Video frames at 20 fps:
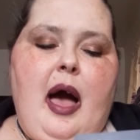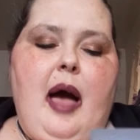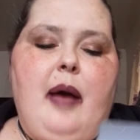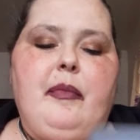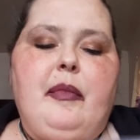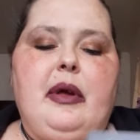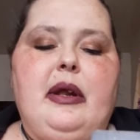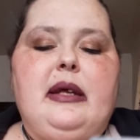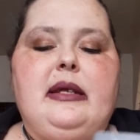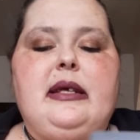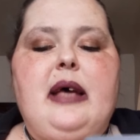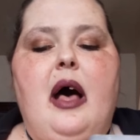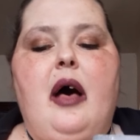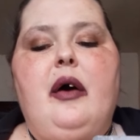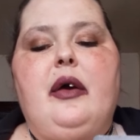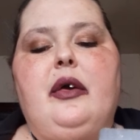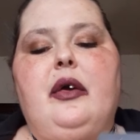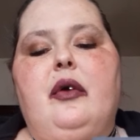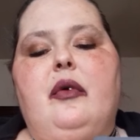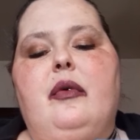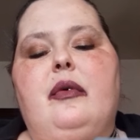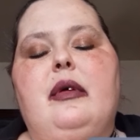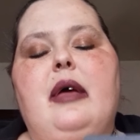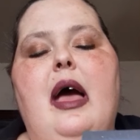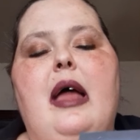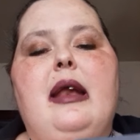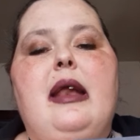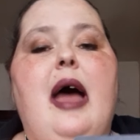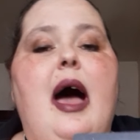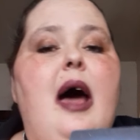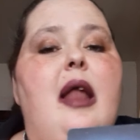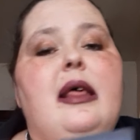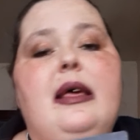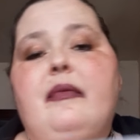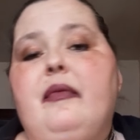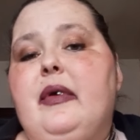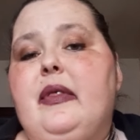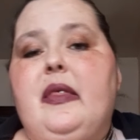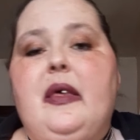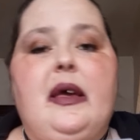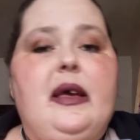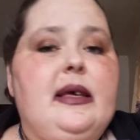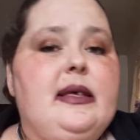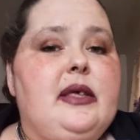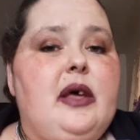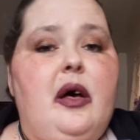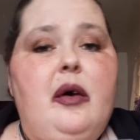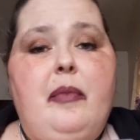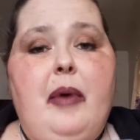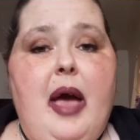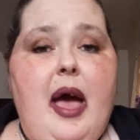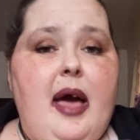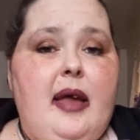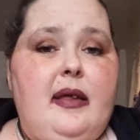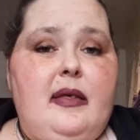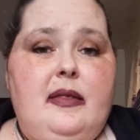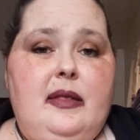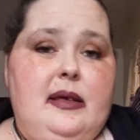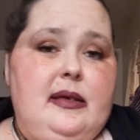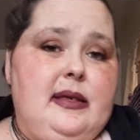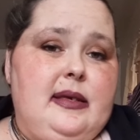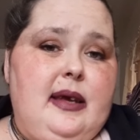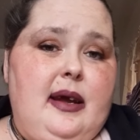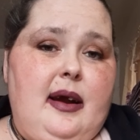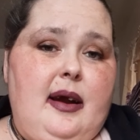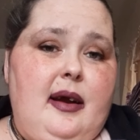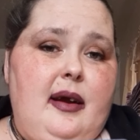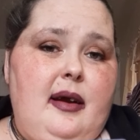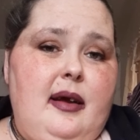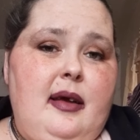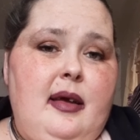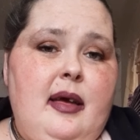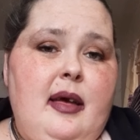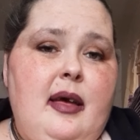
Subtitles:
I'm going to tell you, not everything is all bad in this year.